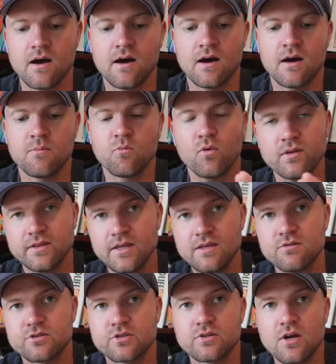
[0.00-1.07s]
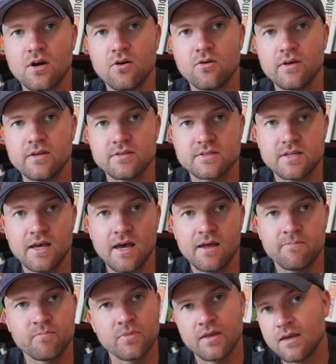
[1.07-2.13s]
One thing you should know is
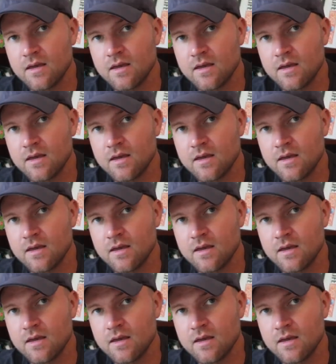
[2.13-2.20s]
that